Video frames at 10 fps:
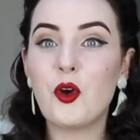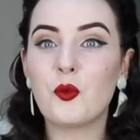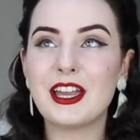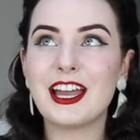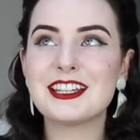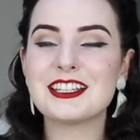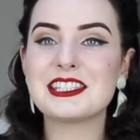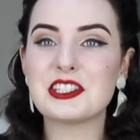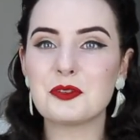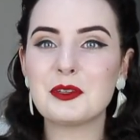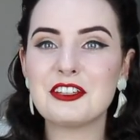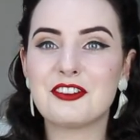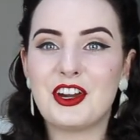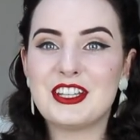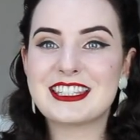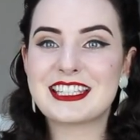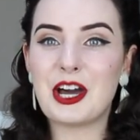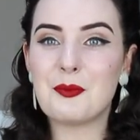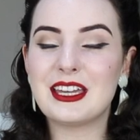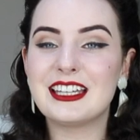We had so many votes
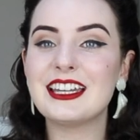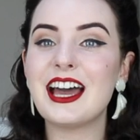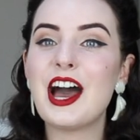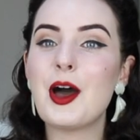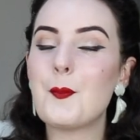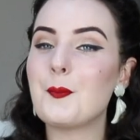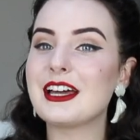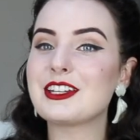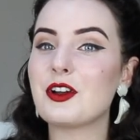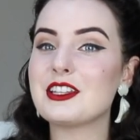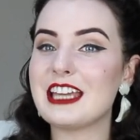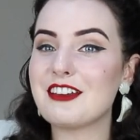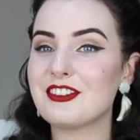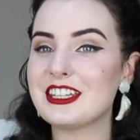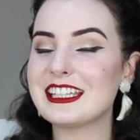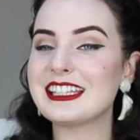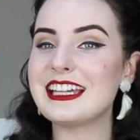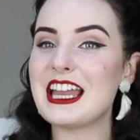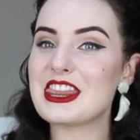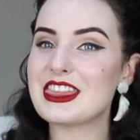come in, but
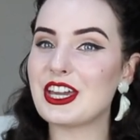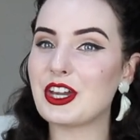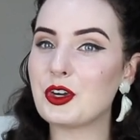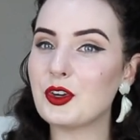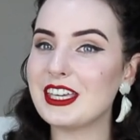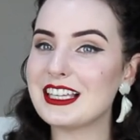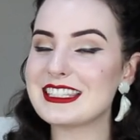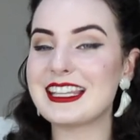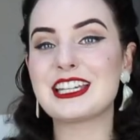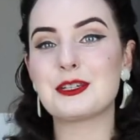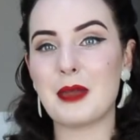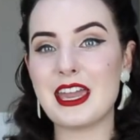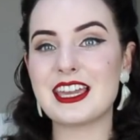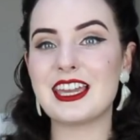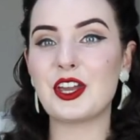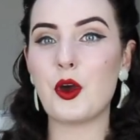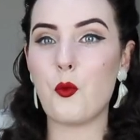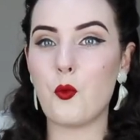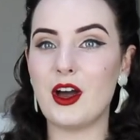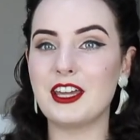definitely the cooking slash baking
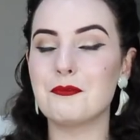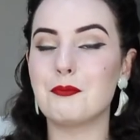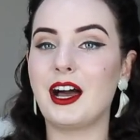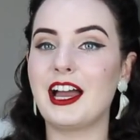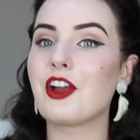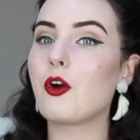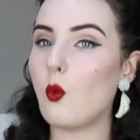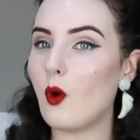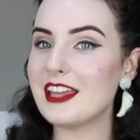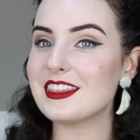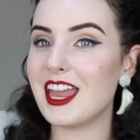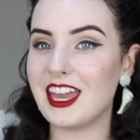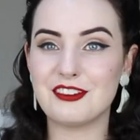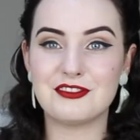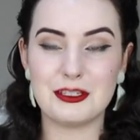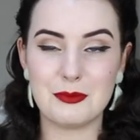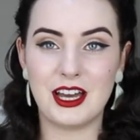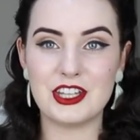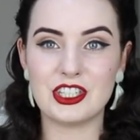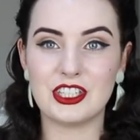won by quite the hefty
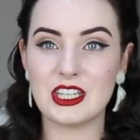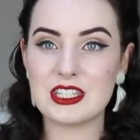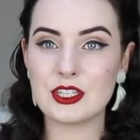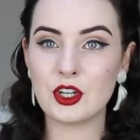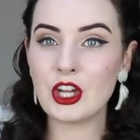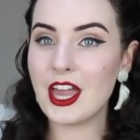margin. So